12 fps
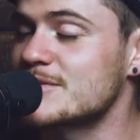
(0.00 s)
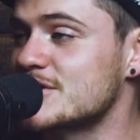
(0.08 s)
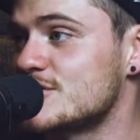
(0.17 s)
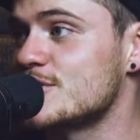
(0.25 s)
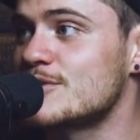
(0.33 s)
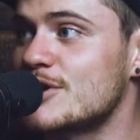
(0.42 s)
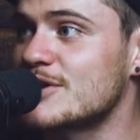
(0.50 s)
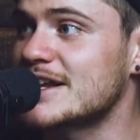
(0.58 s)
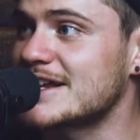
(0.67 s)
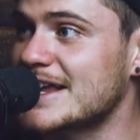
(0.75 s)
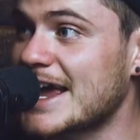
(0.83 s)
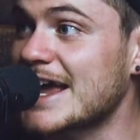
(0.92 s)
something Joe
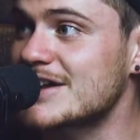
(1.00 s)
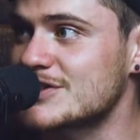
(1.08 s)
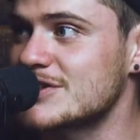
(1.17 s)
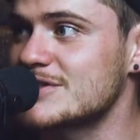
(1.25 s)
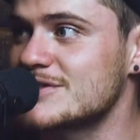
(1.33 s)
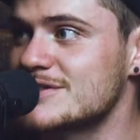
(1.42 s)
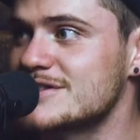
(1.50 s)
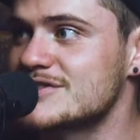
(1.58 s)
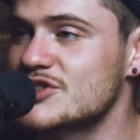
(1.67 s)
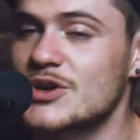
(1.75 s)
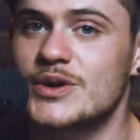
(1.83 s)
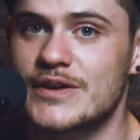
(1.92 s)
Rogan can't do.
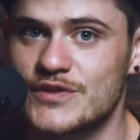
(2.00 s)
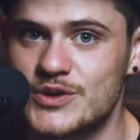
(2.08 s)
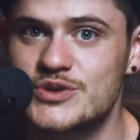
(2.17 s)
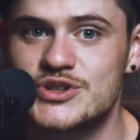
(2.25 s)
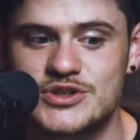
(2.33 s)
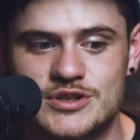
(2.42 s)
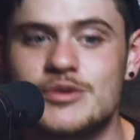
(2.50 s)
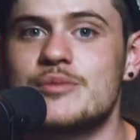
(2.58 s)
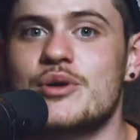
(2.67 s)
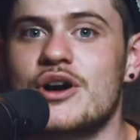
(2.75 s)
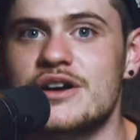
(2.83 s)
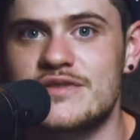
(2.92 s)
So if you choose to be
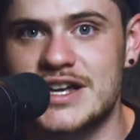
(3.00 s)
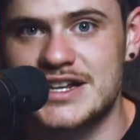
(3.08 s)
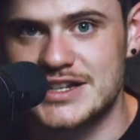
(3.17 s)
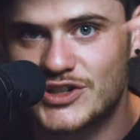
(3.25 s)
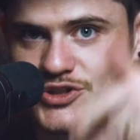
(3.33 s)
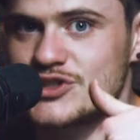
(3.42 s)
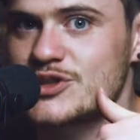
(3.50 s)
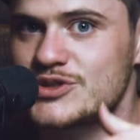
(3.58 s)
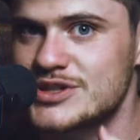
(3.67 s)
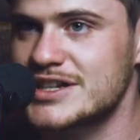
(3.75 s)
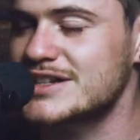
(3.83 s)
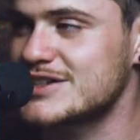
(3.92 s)
a part of it and you're
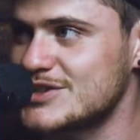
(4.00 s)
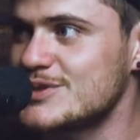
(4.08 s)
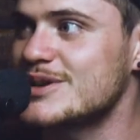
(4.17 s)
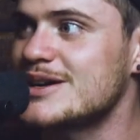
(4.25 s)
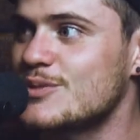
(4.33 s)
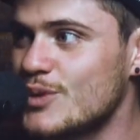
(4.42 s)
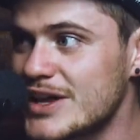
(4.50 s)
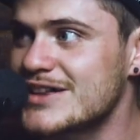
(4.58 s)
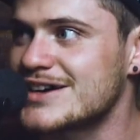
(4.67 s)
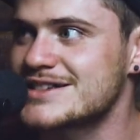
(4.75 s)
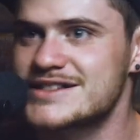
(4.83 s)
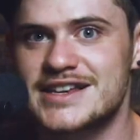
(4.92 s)
choosing to do it with
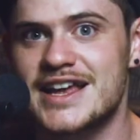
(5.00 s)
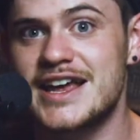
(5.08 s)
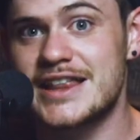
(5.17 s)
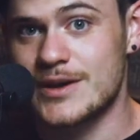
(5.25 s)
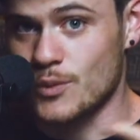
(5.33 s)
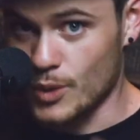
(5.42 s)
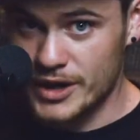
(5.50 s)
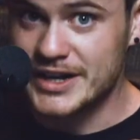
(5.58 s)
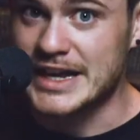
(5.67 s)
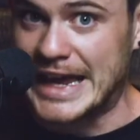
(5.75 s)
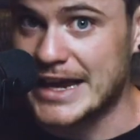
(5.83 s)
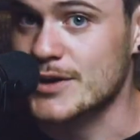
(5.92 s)
us, then we're
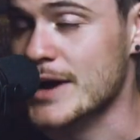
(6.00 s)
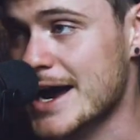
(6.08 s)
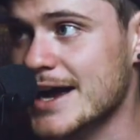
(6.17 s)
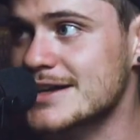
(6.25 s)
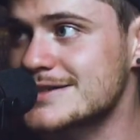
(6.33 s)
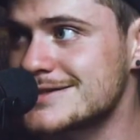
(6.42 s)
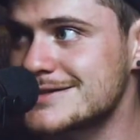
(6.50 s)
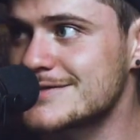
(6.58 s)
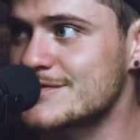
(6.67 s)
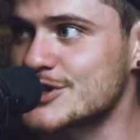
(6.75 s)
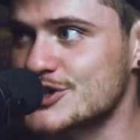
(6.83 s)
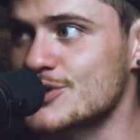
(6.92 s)
going to interact
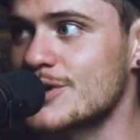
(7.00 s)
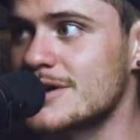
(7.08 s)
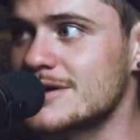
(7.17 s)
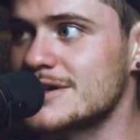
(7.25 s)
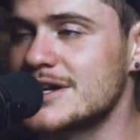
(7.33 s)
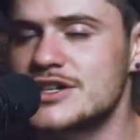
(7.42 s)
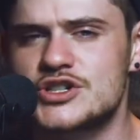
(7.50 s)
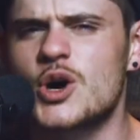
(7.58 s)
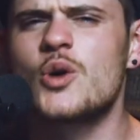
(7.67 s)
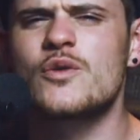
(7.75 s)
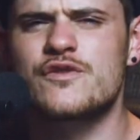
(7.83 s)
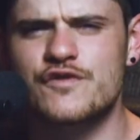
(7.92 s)
for sure. Yeah.
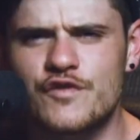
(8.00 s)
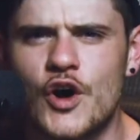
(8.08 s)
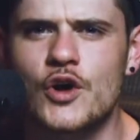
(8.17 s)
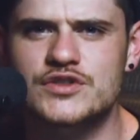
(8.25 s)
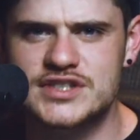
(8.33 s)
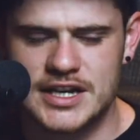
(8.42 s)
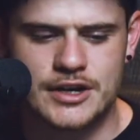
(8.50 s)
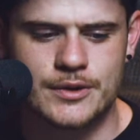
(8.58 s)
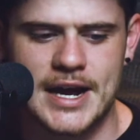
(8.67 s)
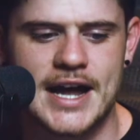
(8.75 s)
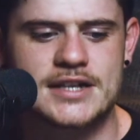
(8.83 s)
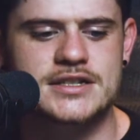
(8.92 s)
Don't false
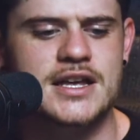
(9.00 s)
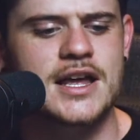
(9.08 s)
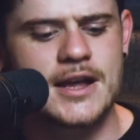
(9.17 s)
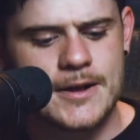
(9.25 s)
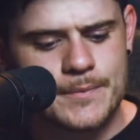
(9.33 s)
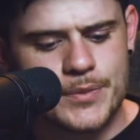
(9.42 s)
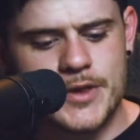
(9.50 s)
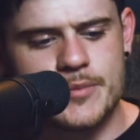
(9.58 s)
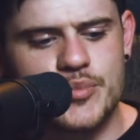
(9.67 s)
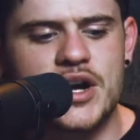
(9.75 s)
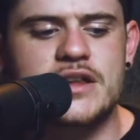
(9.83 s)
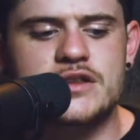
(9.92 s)
interact.
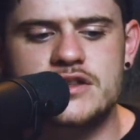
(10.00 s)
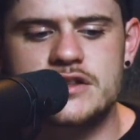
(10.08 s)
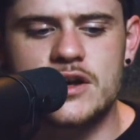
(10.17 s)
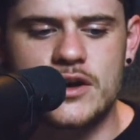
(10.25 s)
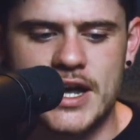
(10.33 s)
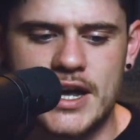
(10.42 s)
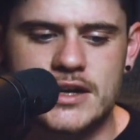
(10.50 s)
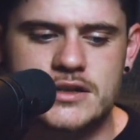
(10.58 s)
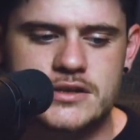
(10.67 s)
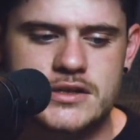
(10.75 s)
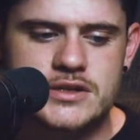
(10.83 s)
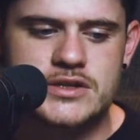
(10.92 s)
But okay,
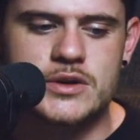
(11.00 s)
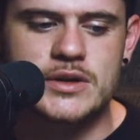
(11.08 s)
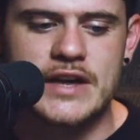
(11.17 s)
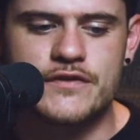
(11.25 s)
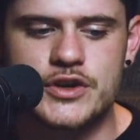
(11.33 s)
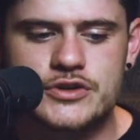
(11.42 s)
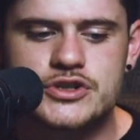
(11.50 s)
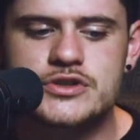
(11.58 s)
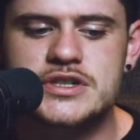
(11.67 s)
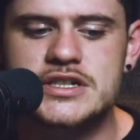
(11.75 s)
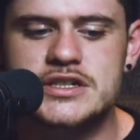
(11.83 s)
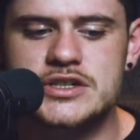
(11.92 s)
so if you're
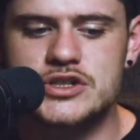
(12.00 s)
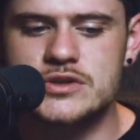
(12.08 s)
choosing to